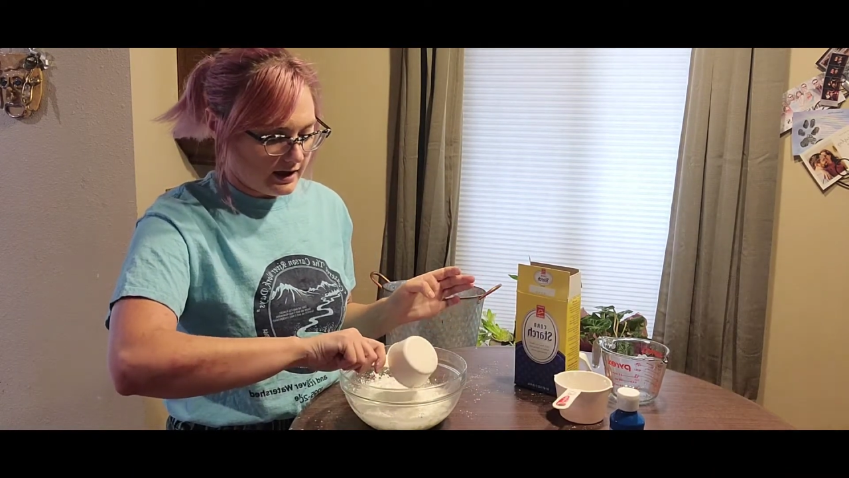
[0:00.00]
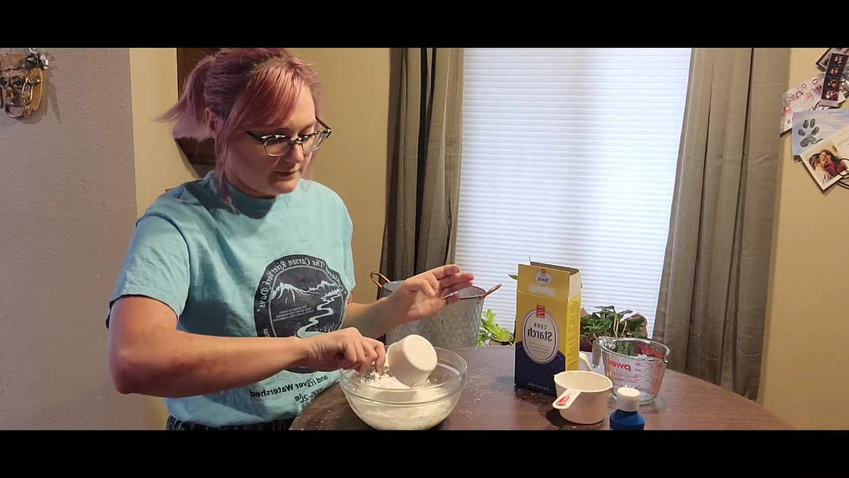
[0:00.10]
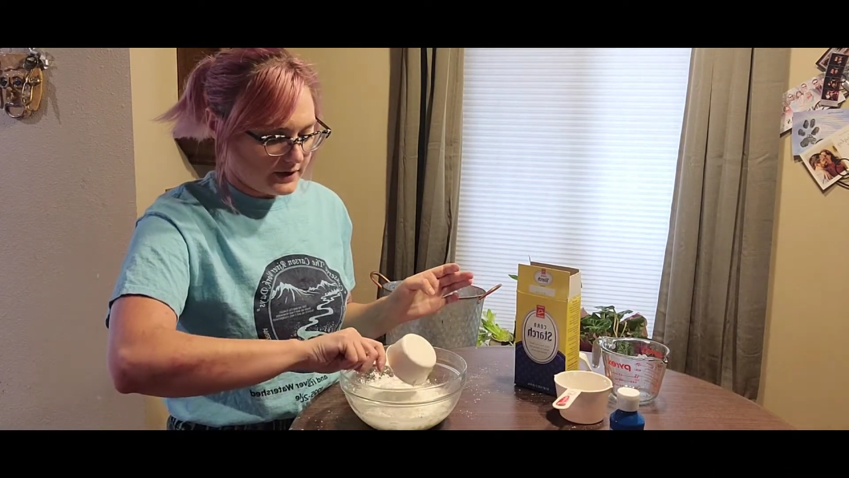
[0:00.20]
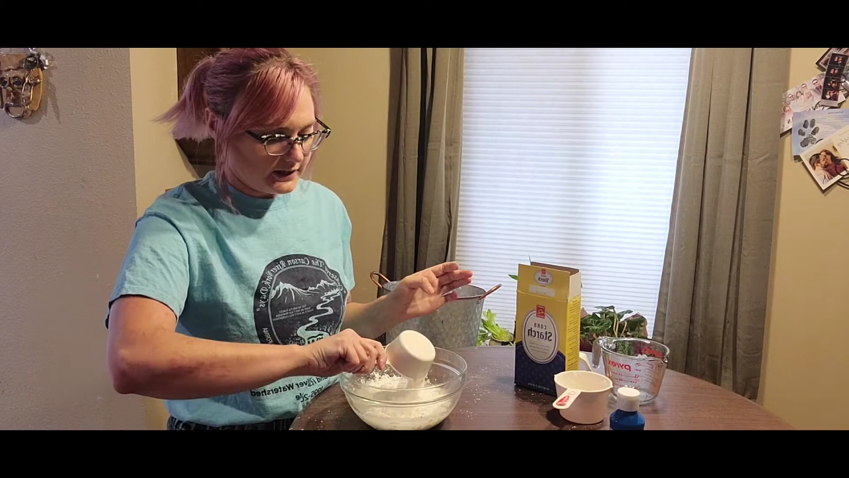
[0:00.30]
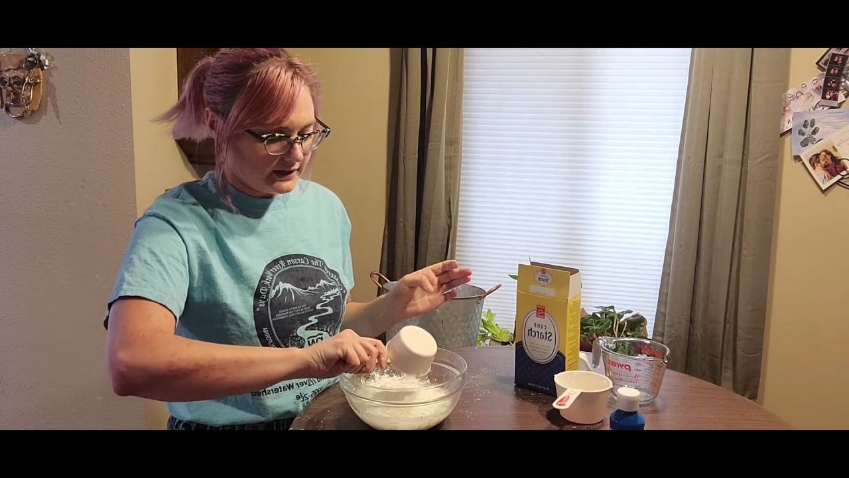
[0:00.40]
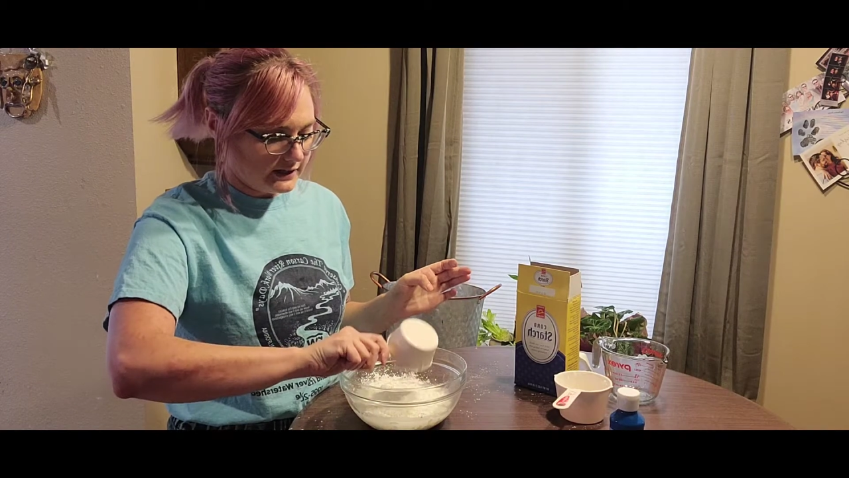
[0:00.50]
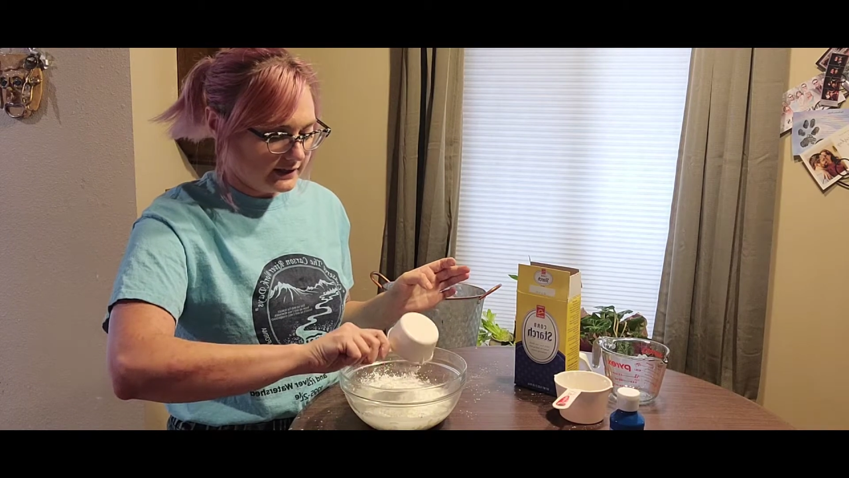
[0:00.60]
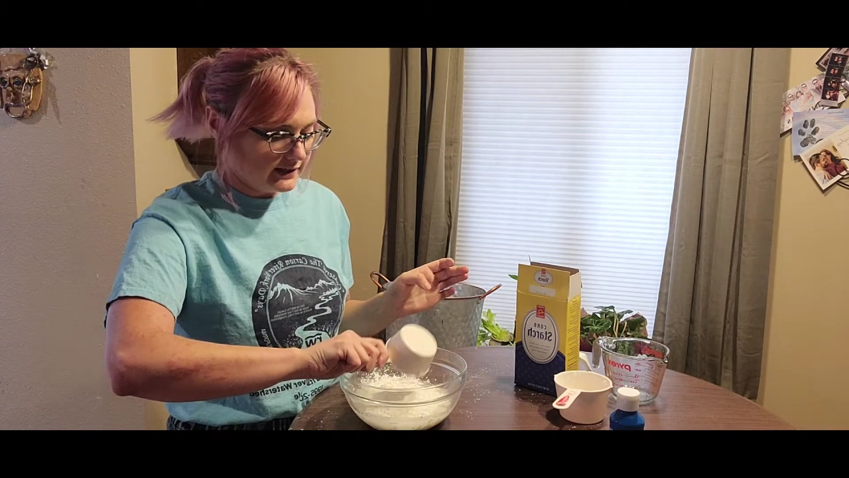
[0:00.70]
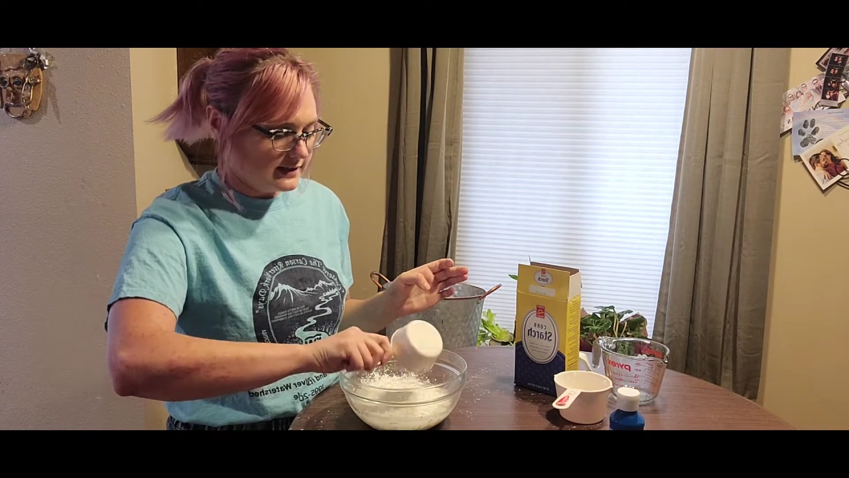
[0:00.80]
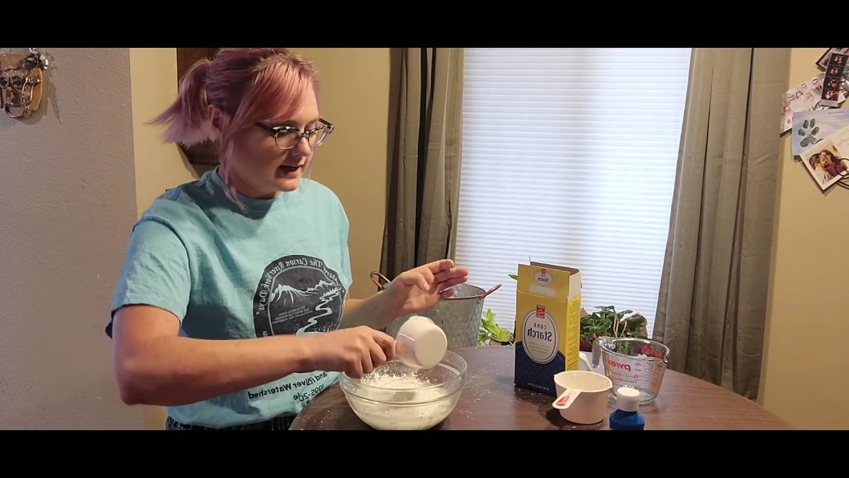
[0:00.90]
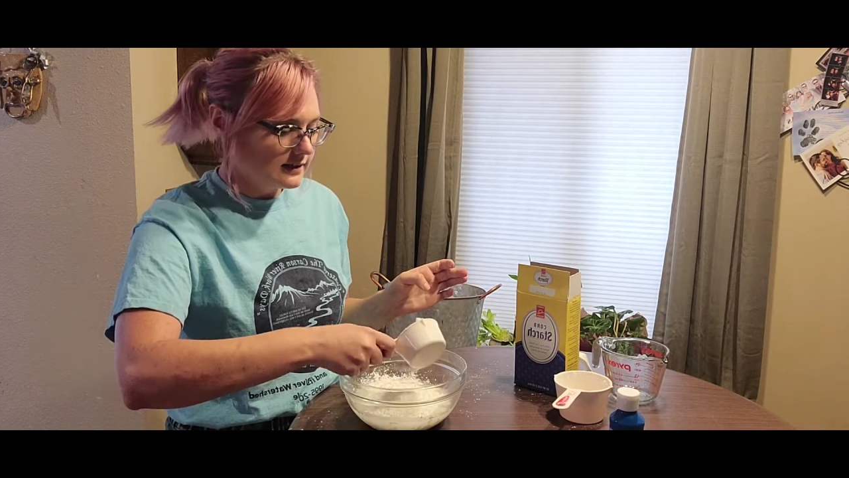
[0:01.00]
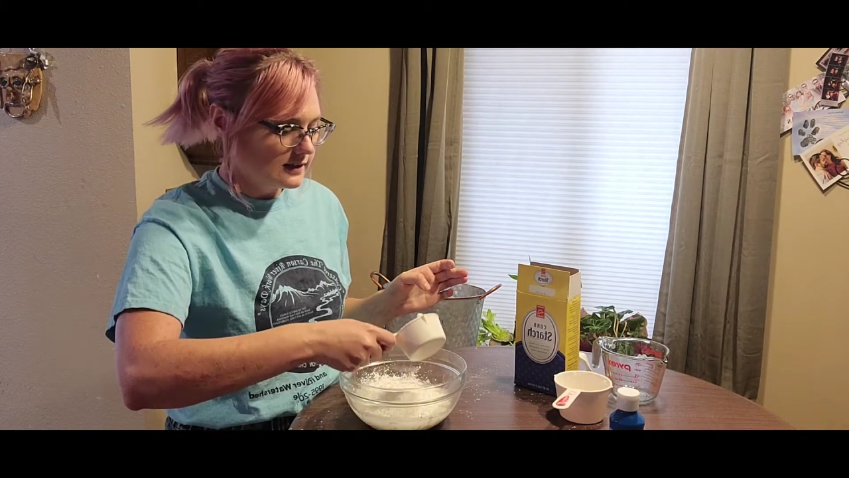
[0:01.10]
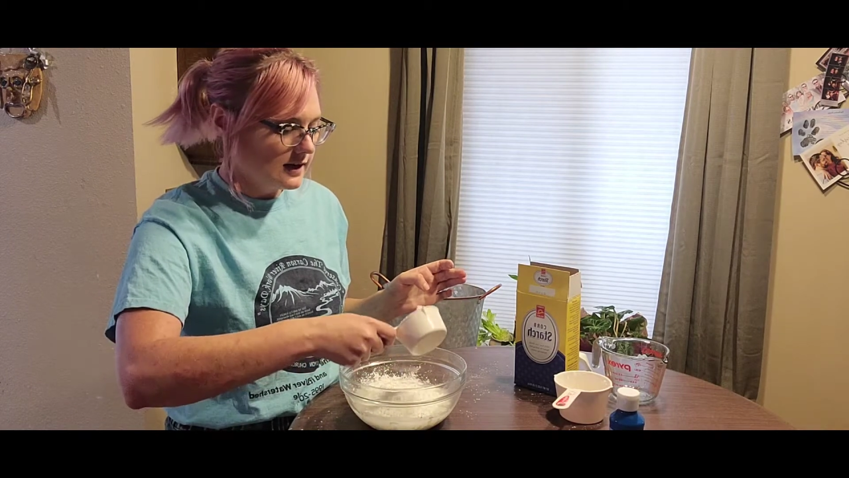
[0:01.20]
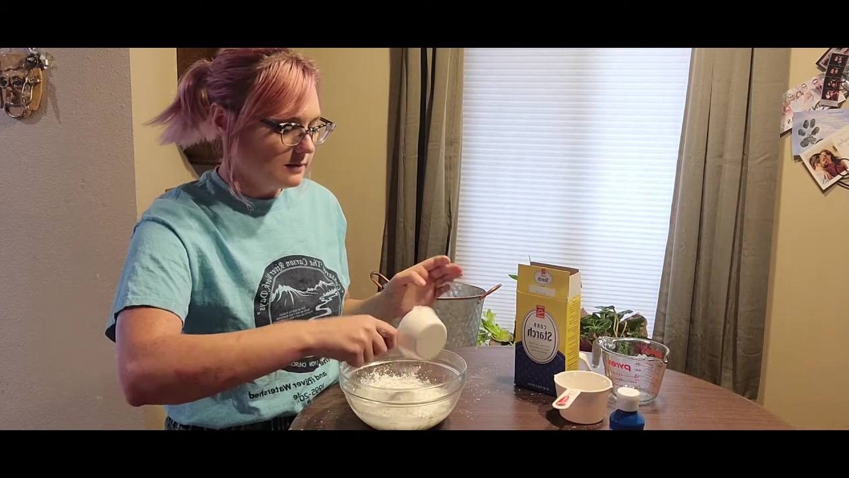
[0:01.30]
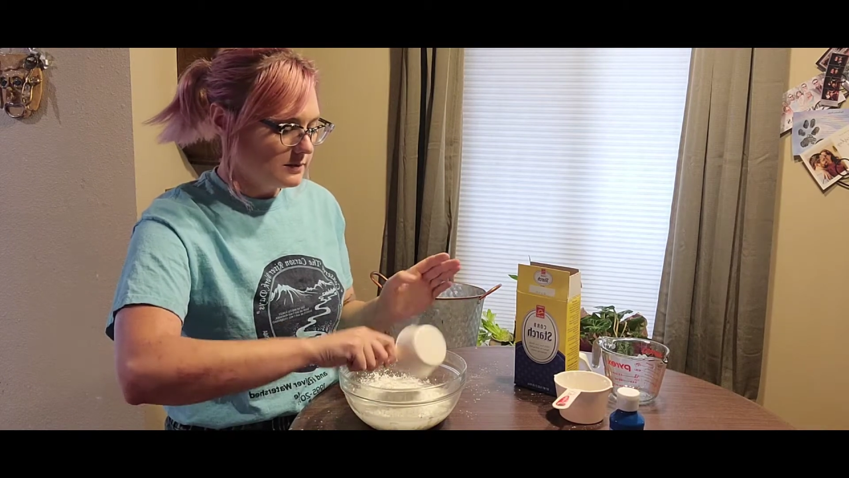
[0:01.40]
I'm not getting exact
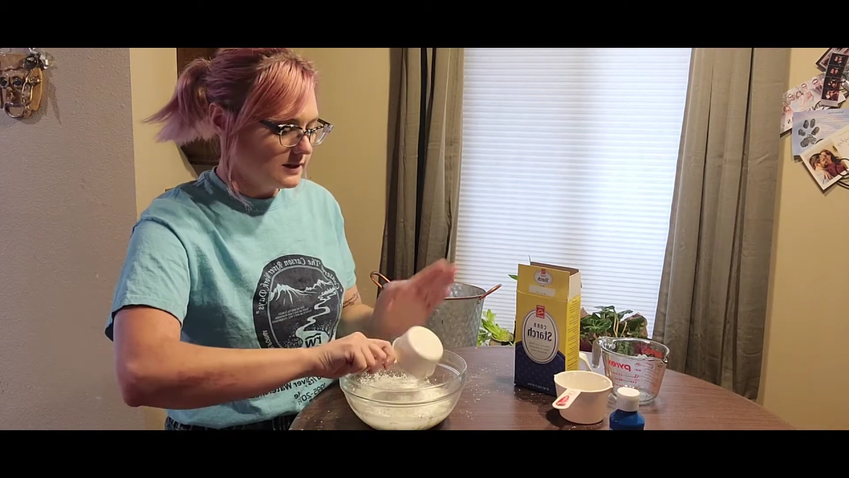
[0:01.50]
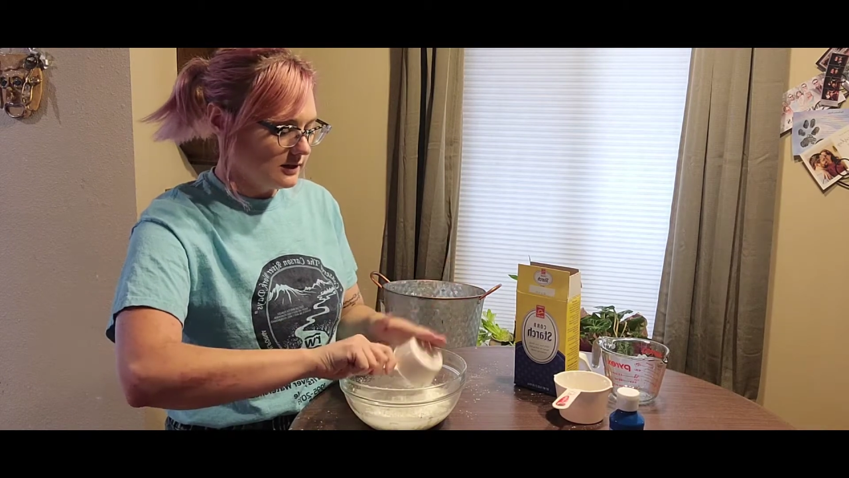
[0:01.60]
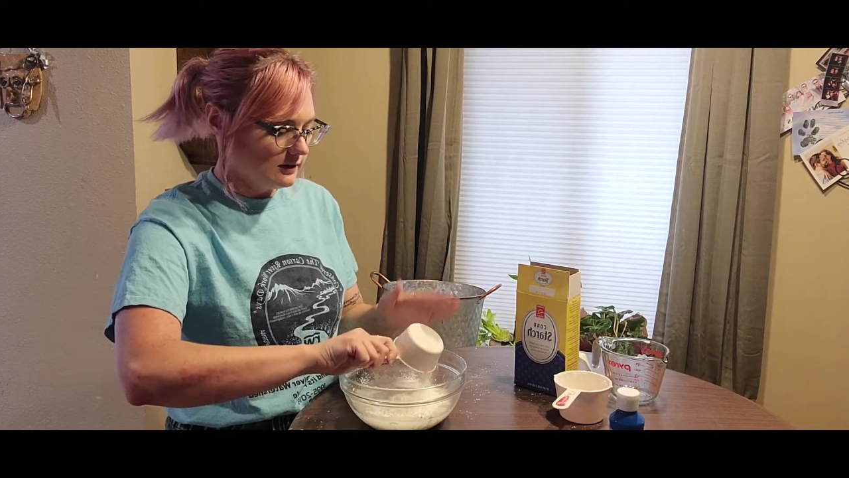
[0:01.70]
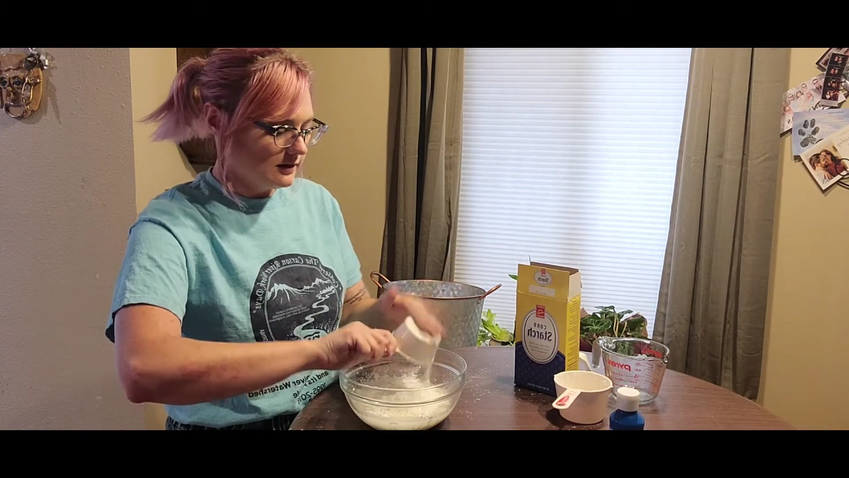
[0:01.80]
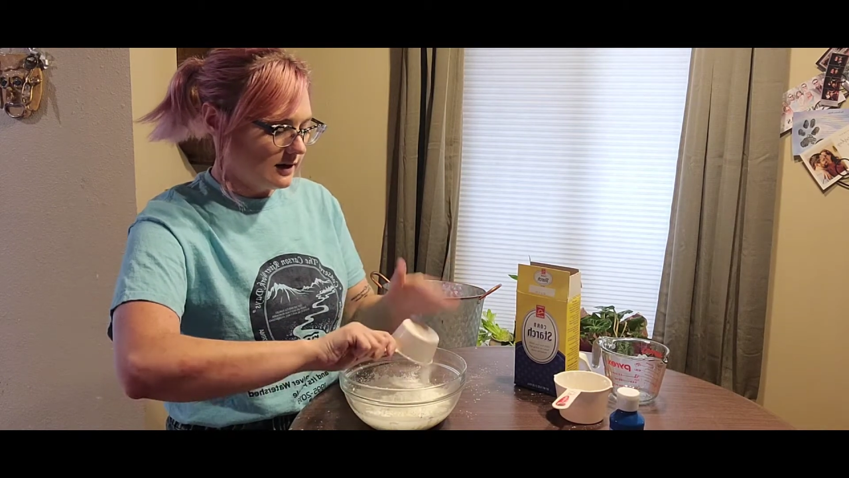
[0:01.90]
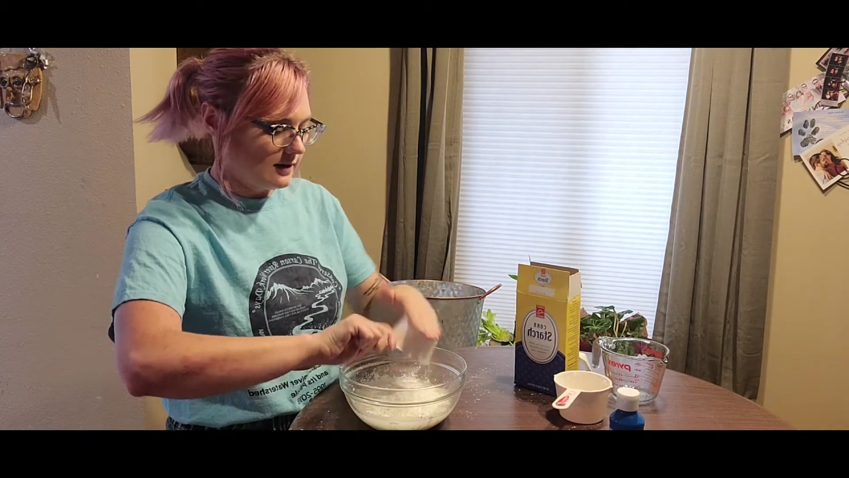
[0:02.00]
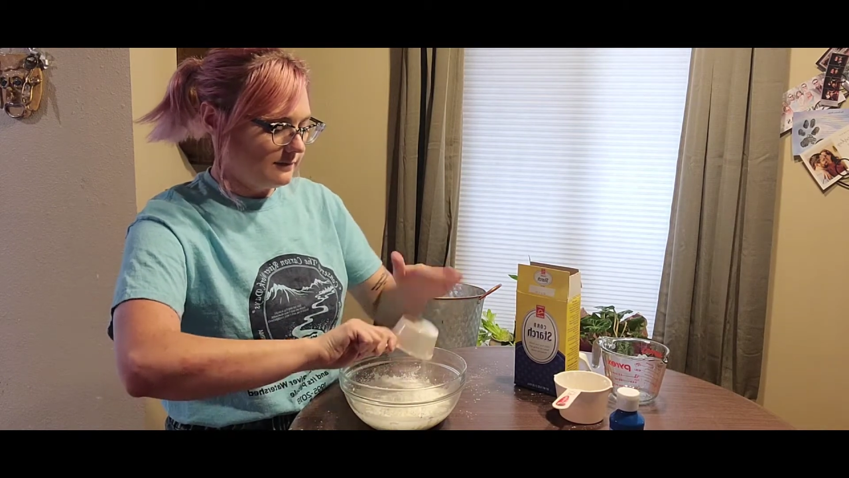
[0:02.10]
cups here,